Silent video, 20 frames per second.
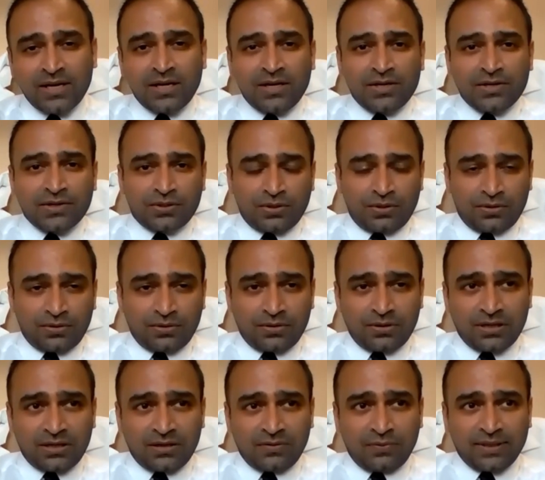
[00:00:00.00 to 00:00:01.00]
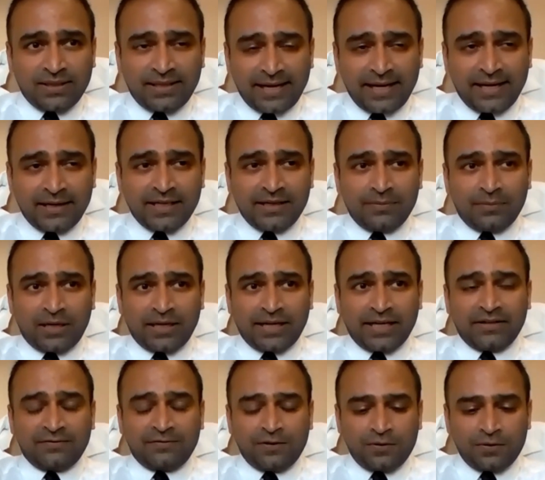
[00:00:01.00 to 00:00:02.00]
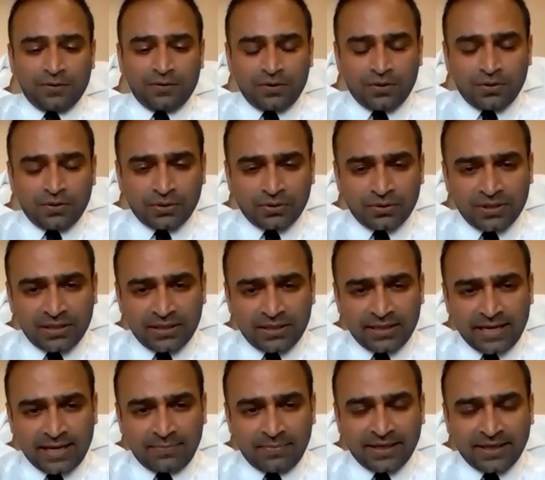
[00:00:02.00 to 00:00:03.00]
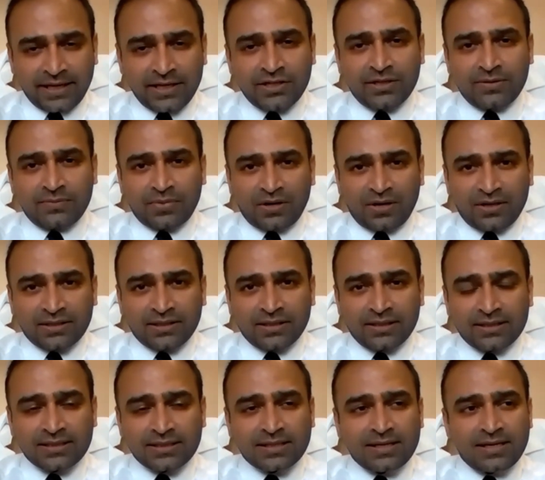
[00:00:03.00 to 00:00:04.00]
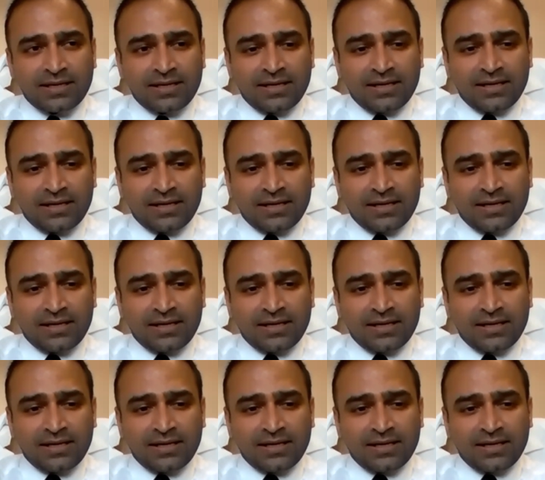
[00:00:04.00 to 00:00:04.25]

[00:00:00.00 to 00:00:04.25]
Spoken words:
So with that in mind, if you go through the application process,